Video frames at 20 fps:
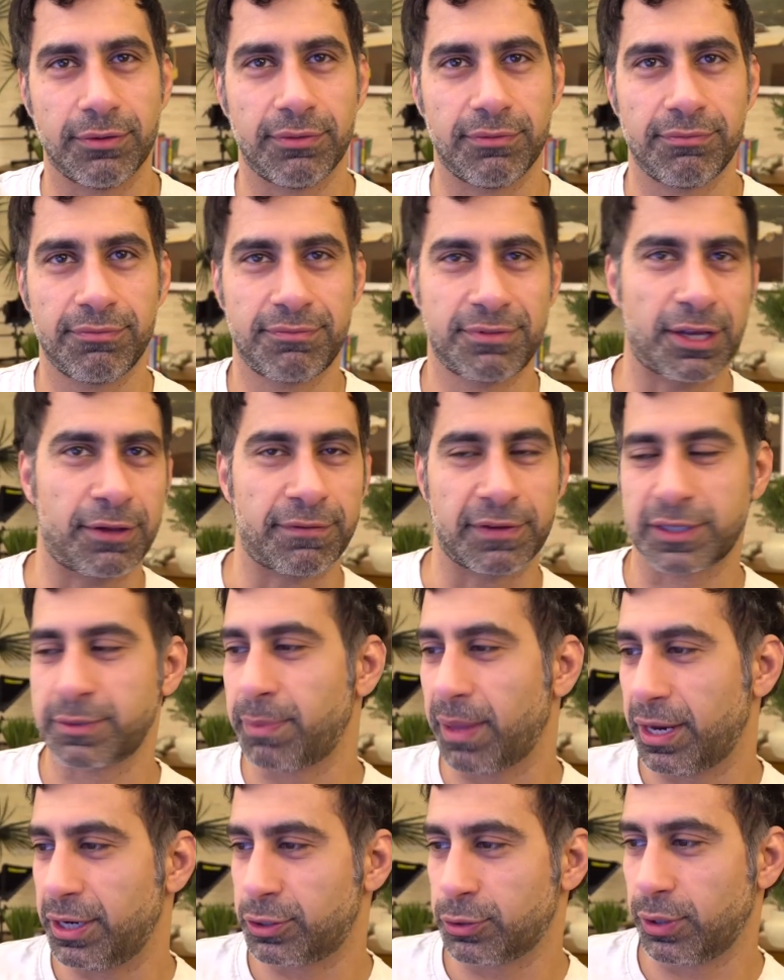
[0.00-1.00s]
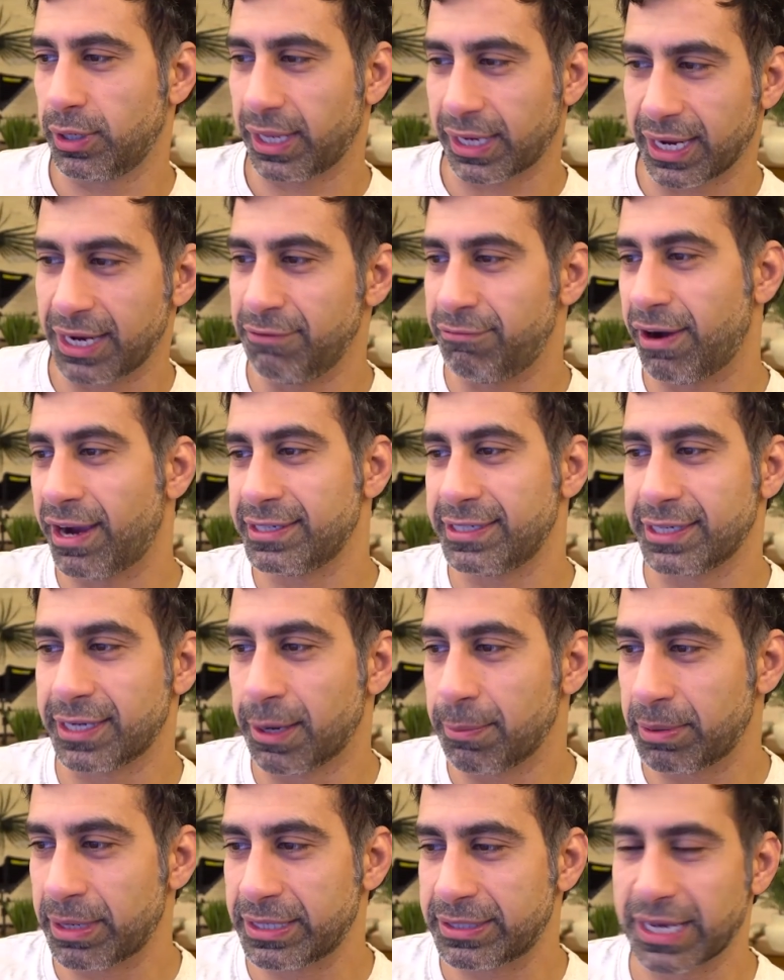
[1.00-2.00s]
self-explanatory, like advising
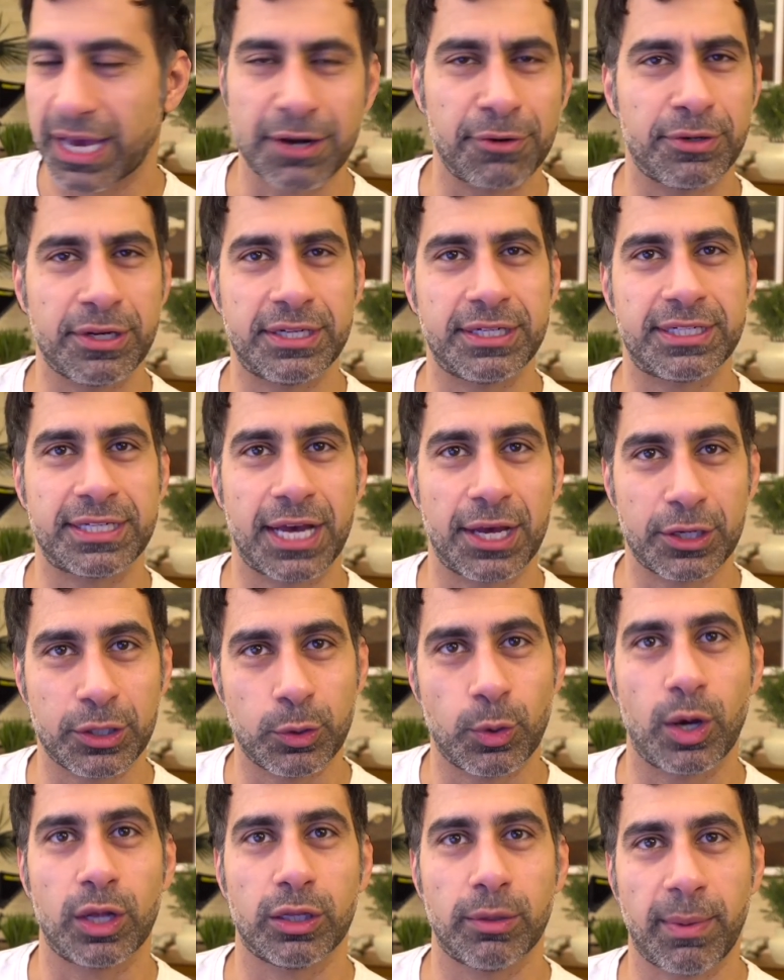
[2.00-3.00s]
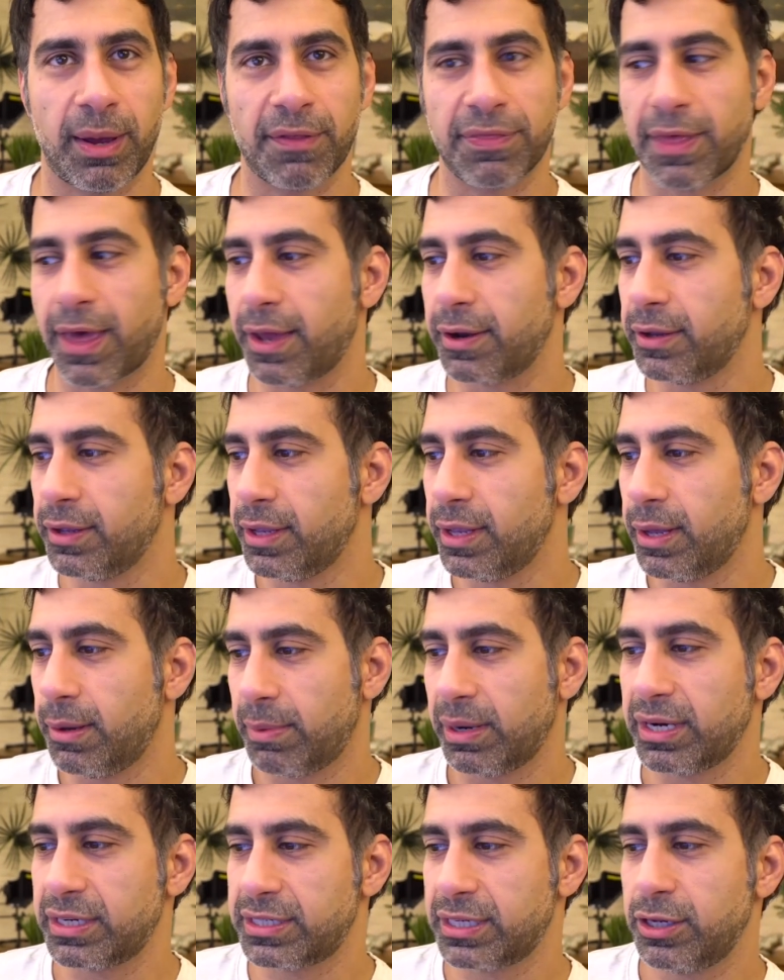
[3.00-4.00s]
companies. I don't need to tell you all about that, but
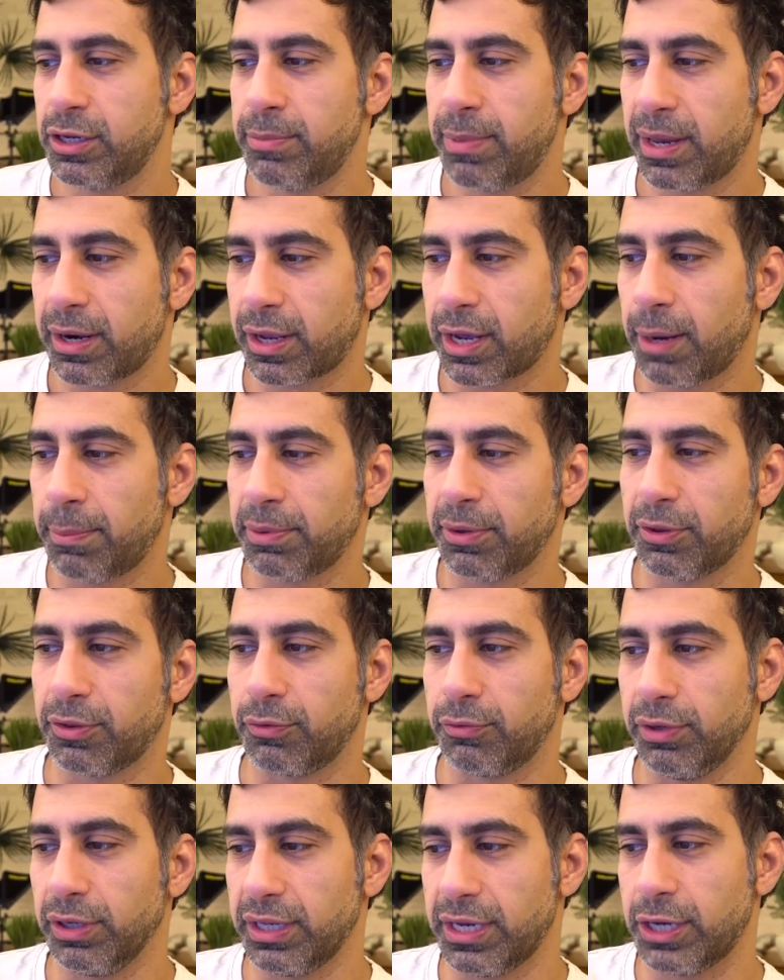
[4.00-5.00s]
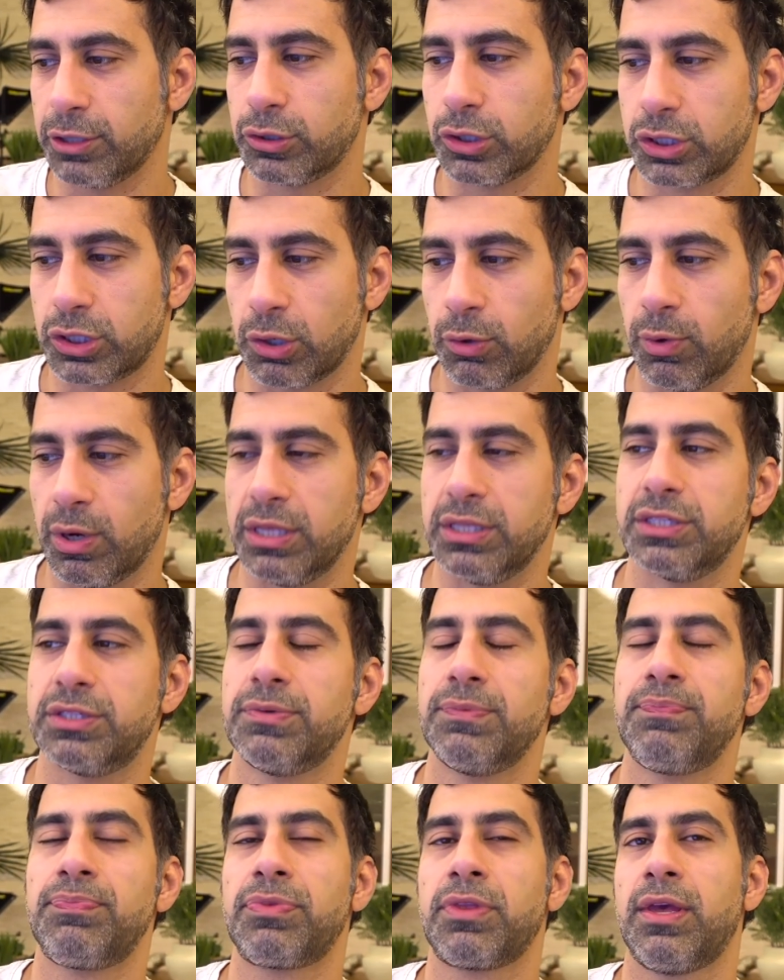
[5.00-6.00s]
I can tell you about a couple of the really interesting ones
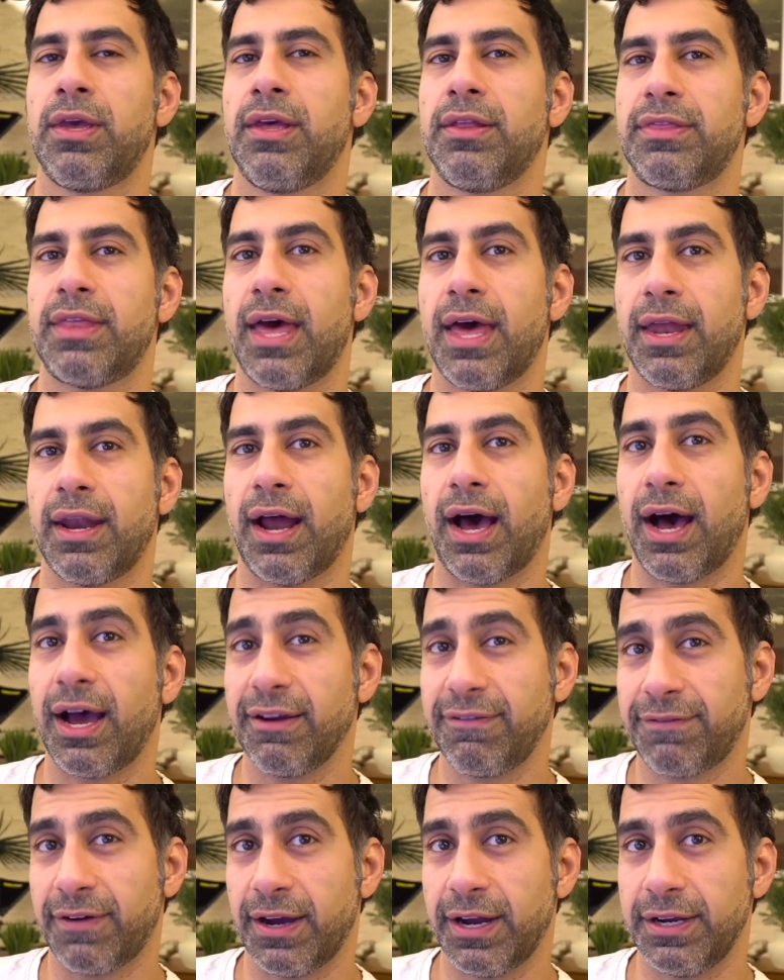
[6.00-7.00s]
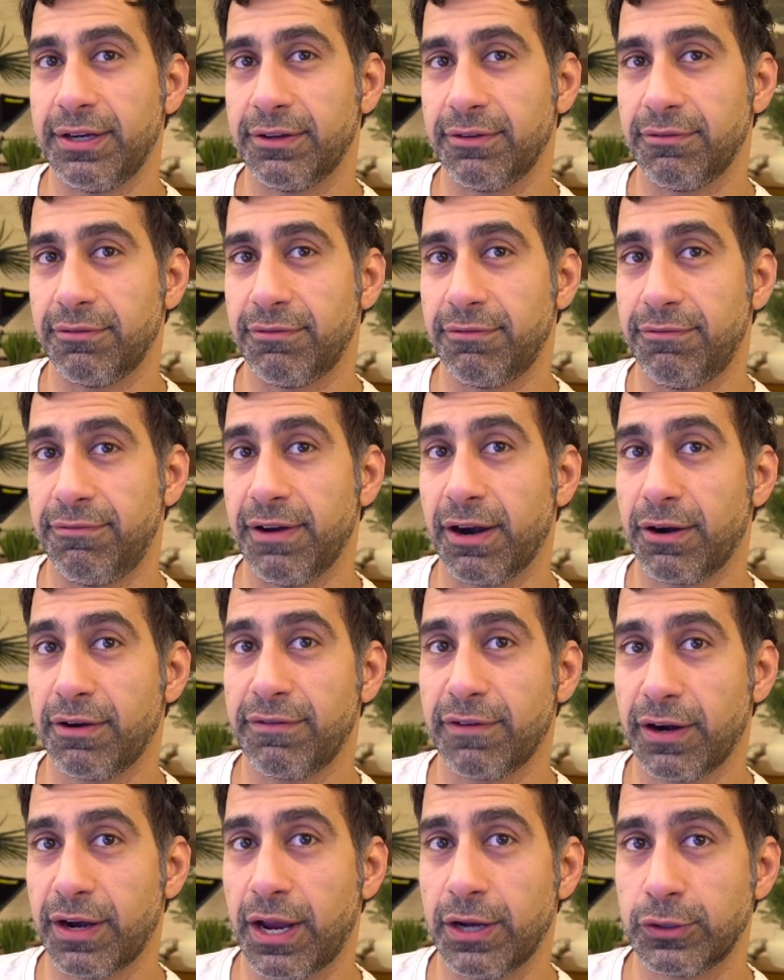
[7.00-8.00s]
that I find very,
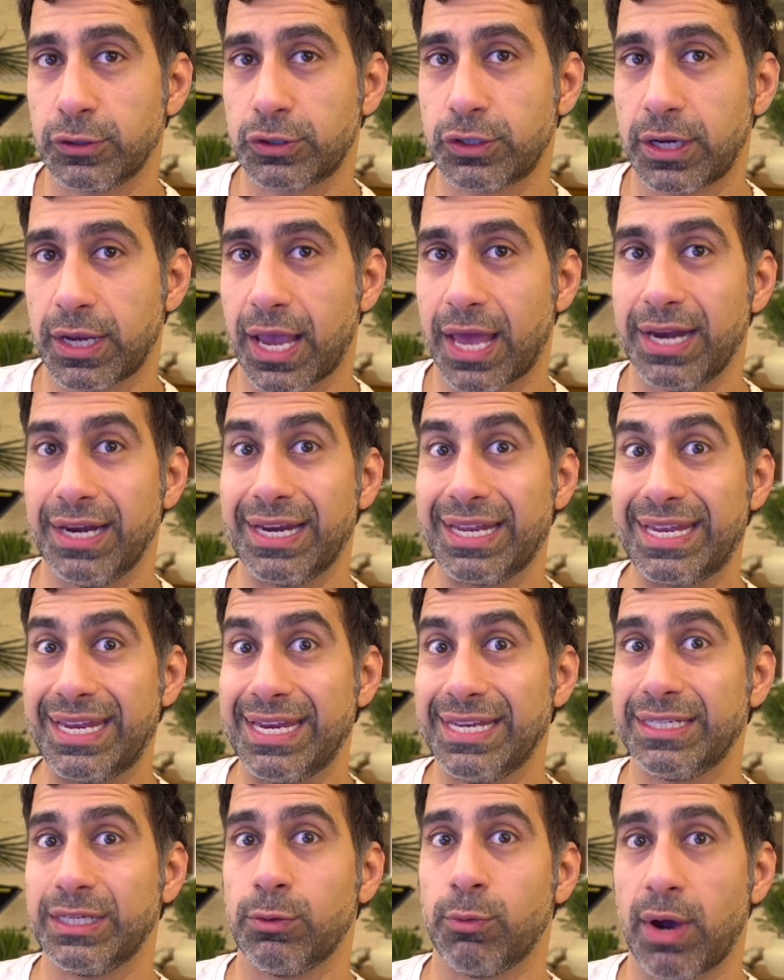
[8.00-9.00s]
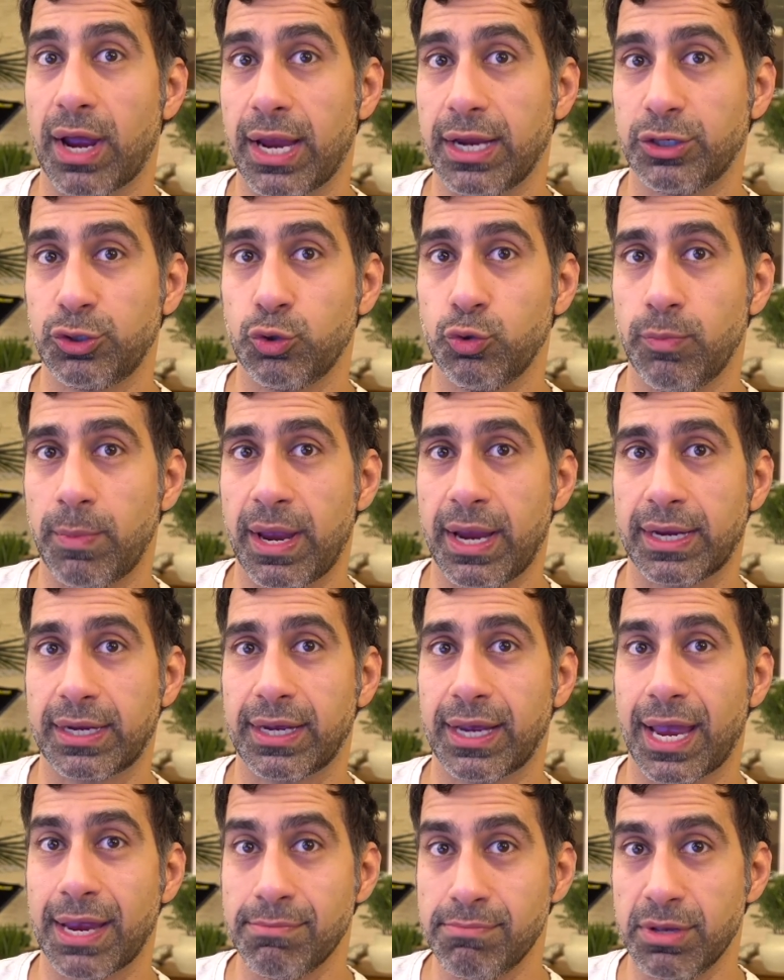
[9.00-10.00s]
very interesting and an easy way to make
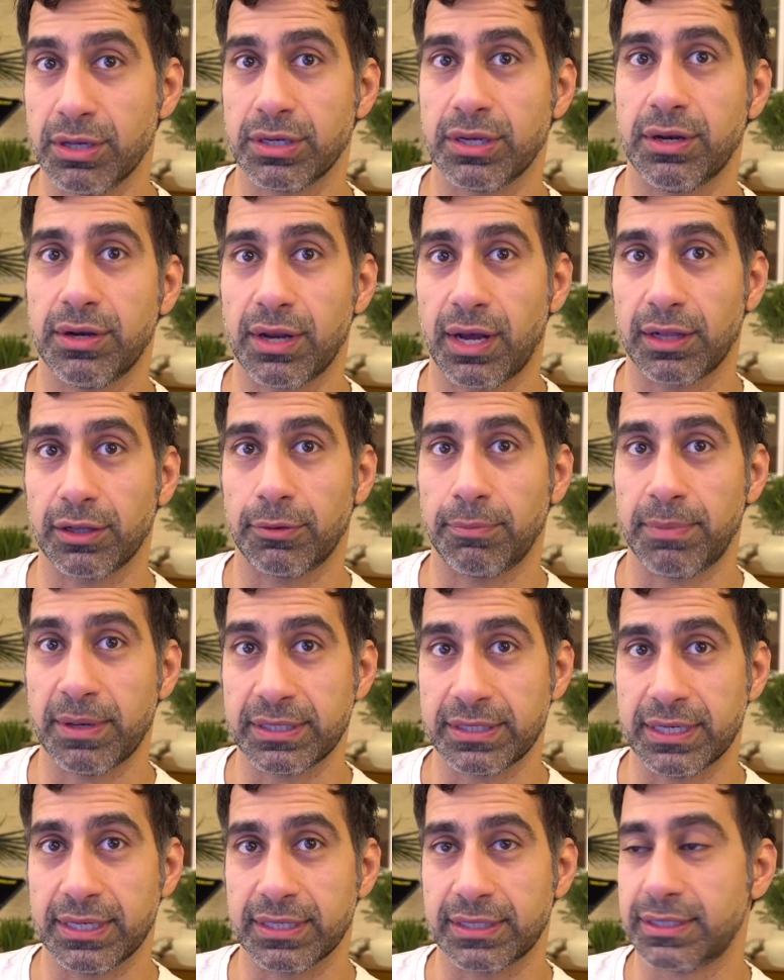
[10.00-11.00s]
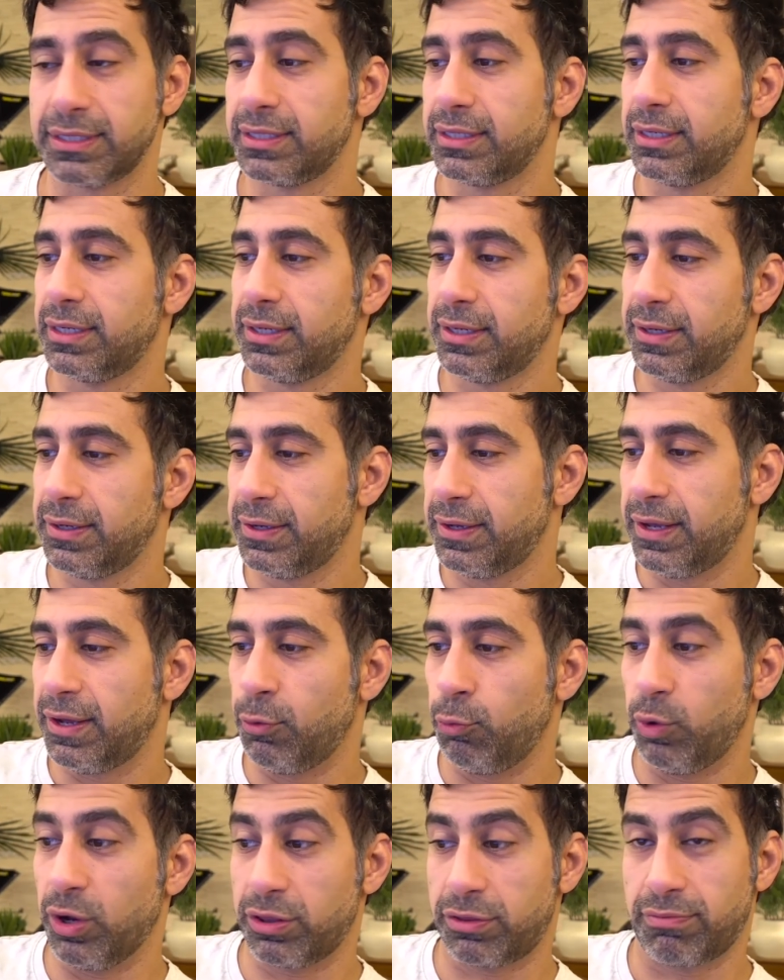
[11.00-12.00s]
a $1 million business
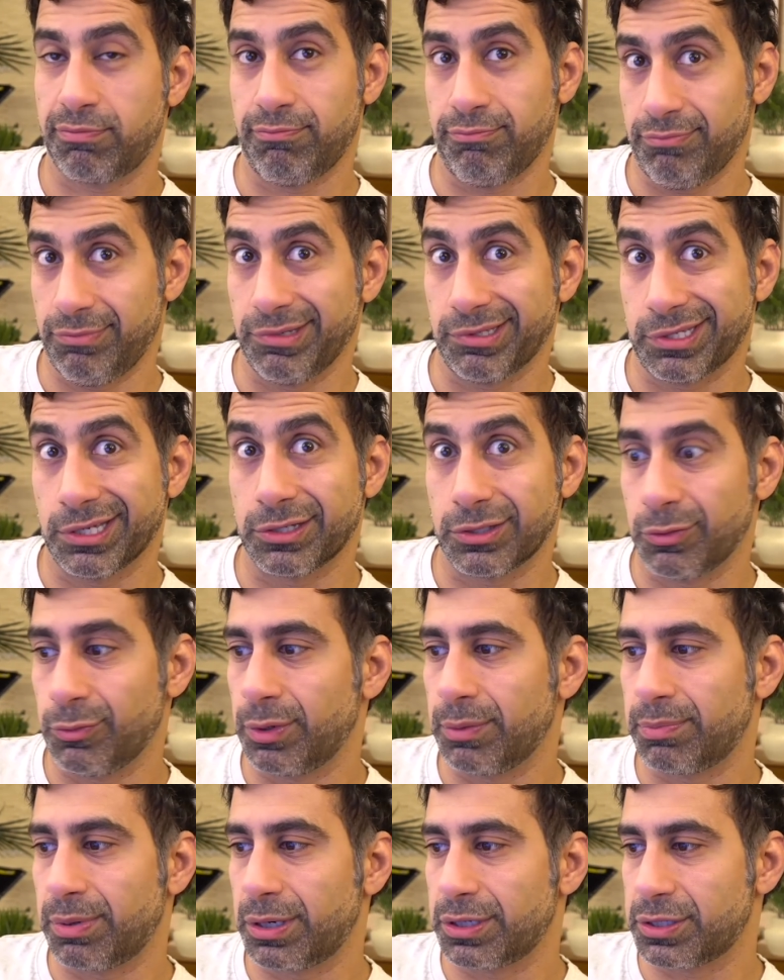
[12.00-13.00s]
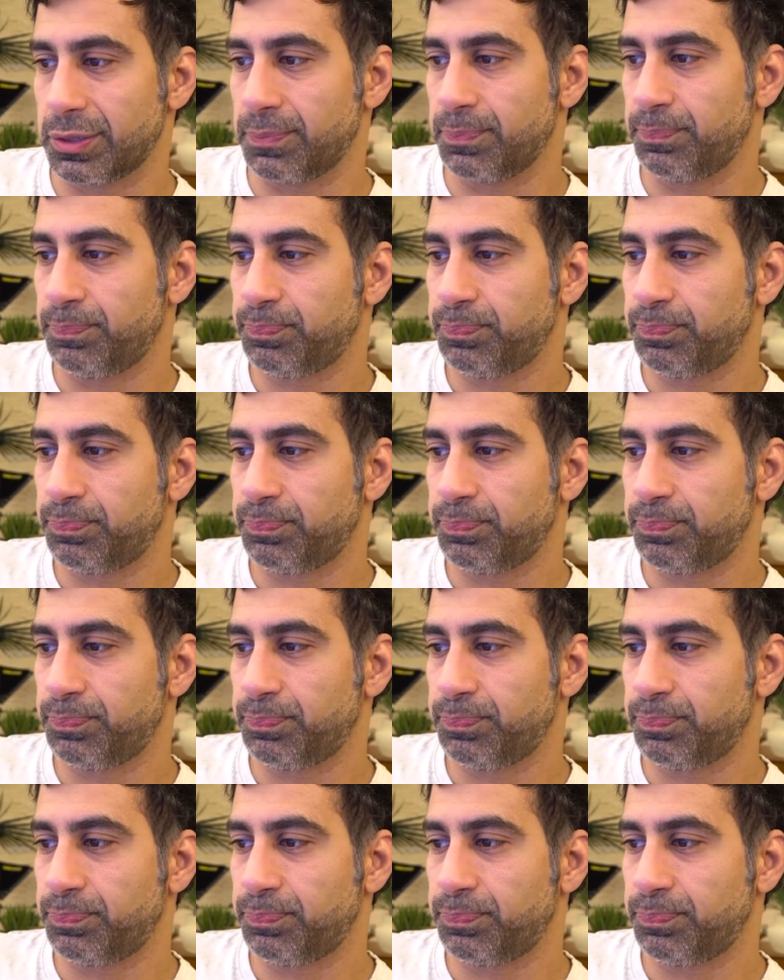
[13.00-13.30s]
with essentially one person.